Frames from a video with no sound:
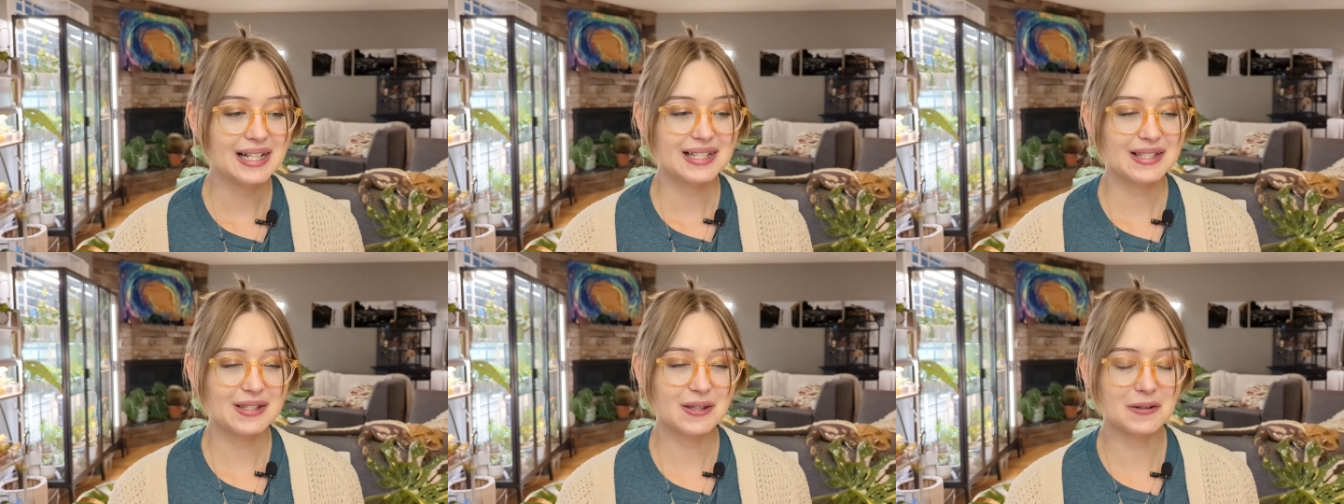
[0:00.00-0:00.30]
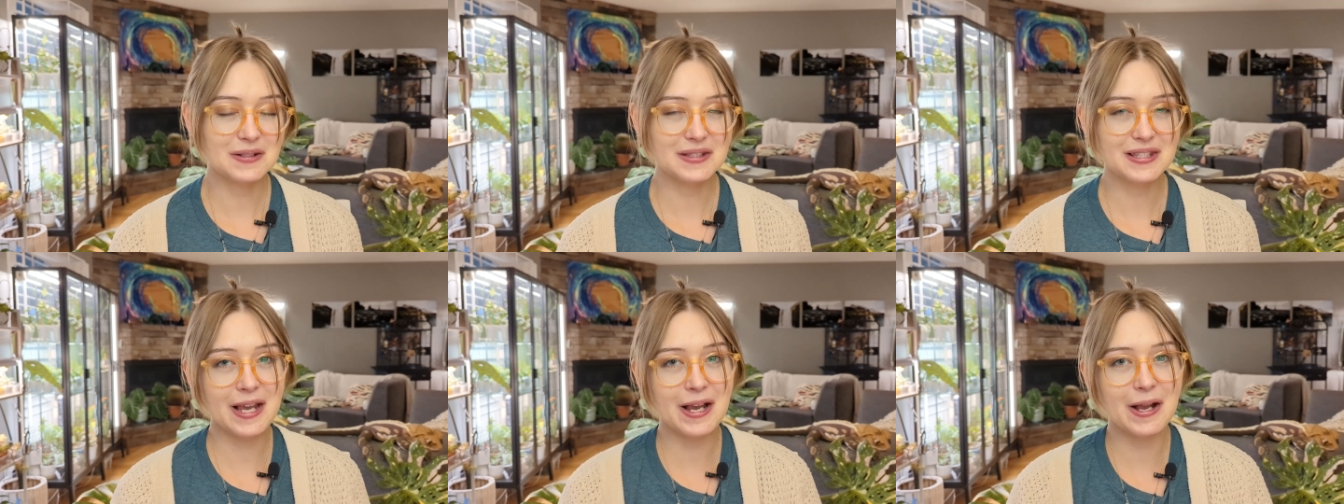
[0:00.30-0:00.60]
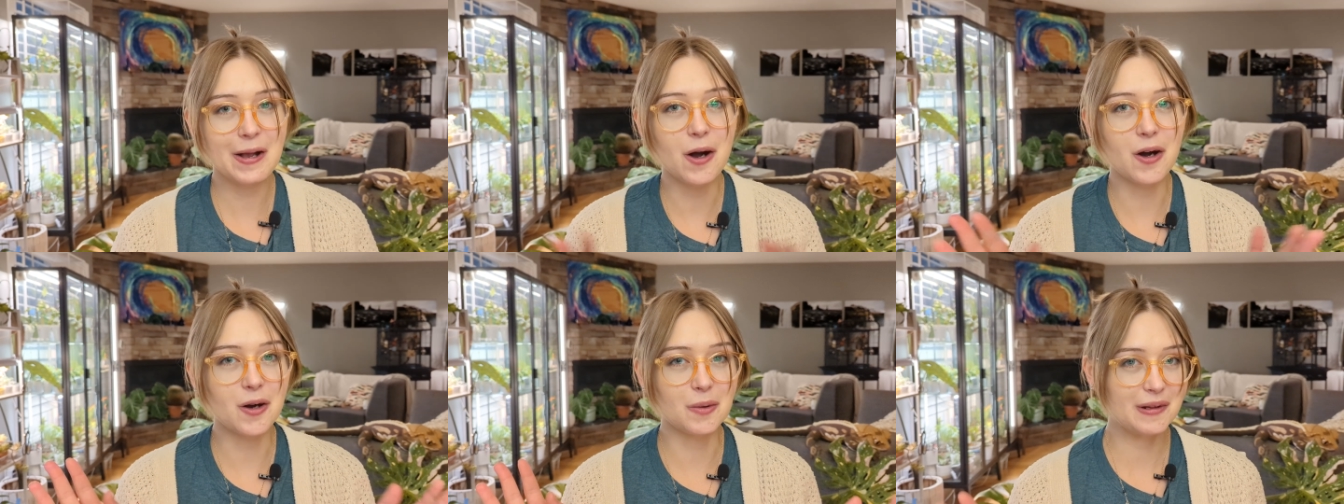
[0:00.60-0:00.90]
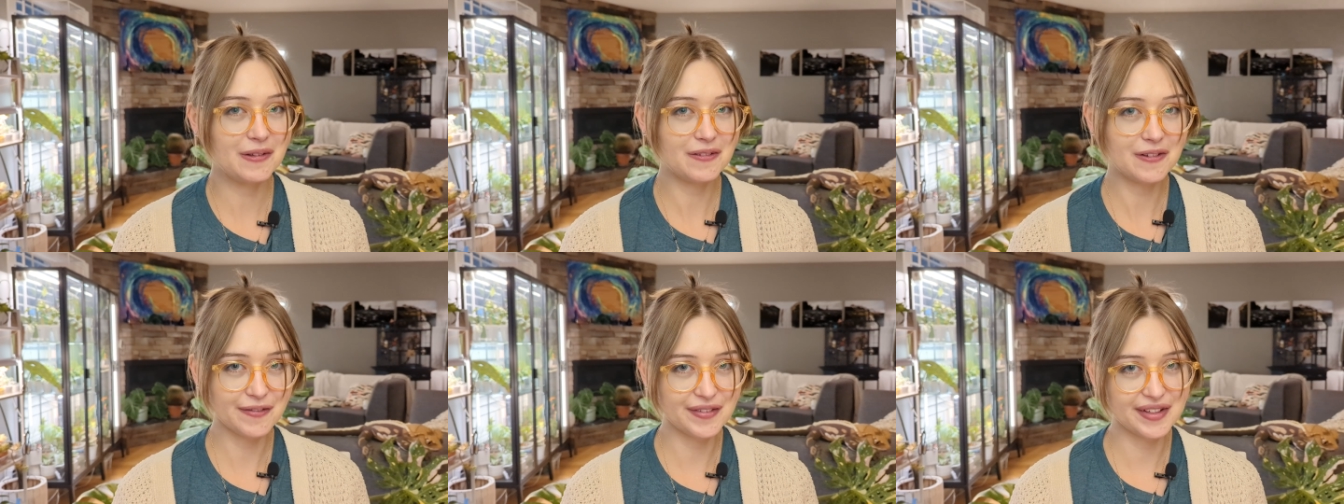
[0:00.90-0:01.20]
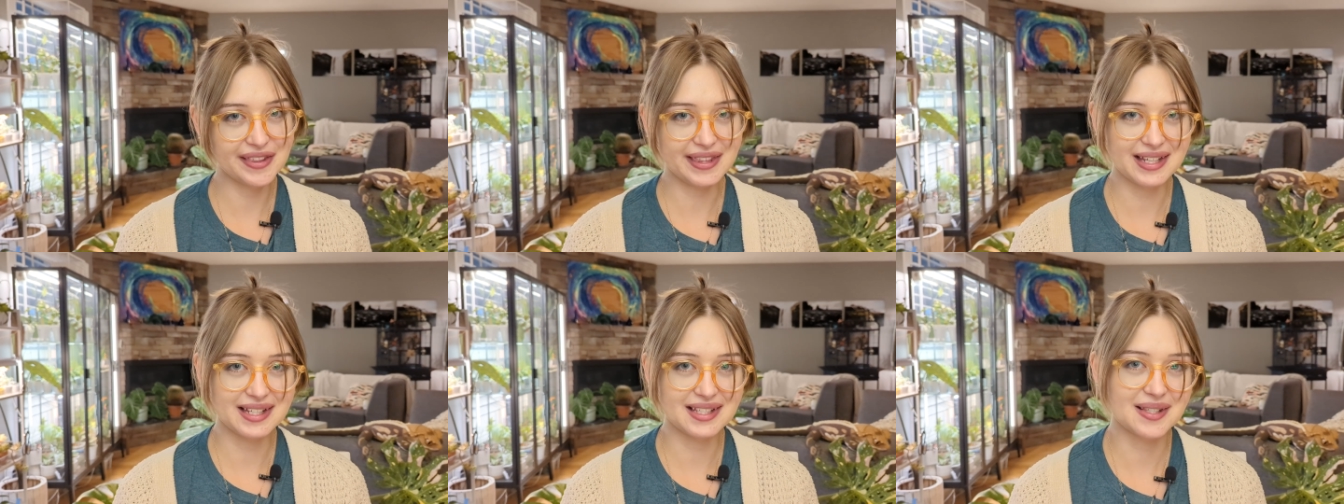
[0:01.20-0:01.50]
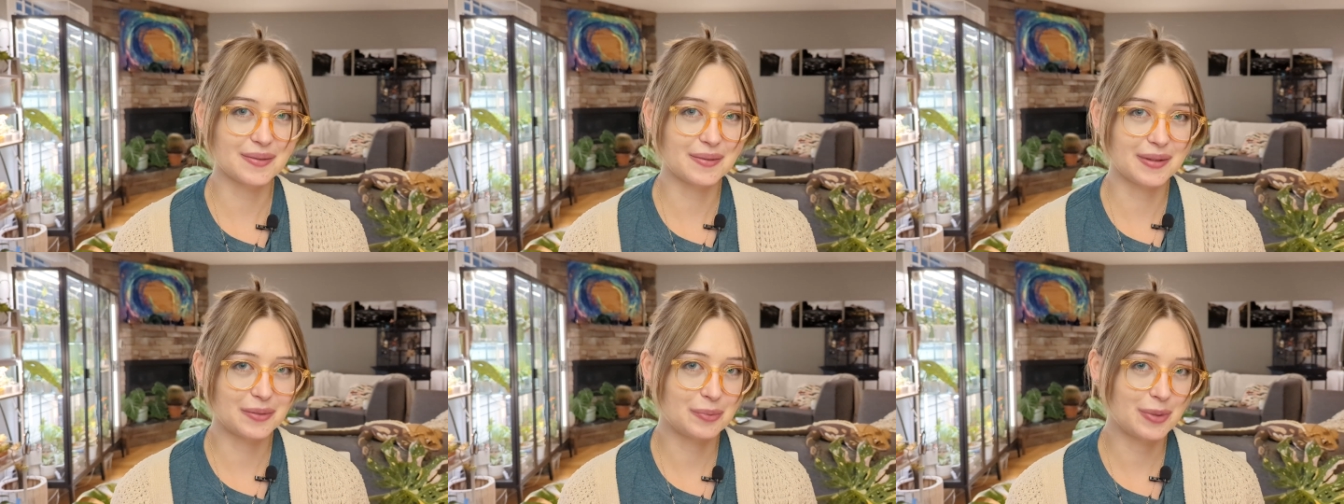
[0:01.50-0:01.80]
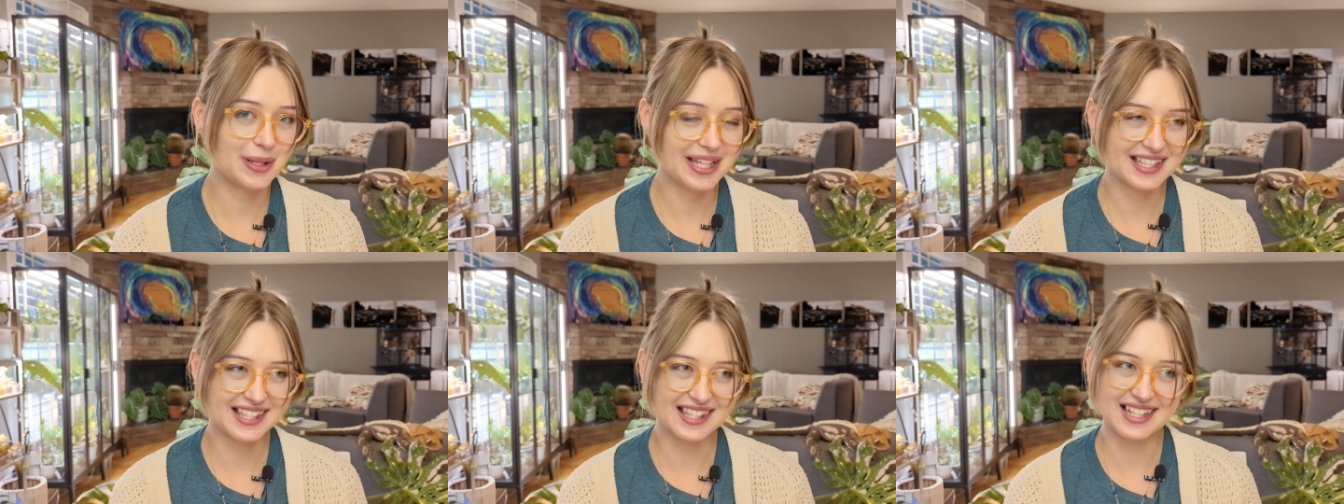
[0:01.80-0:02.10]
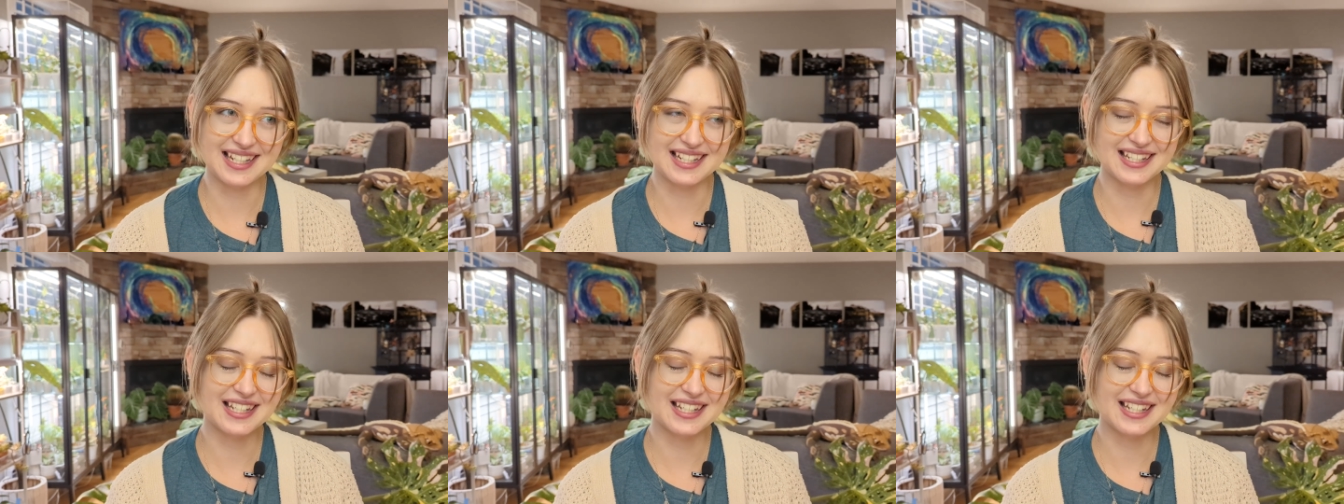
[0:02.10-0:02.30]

So it's like all my favorite things in one place and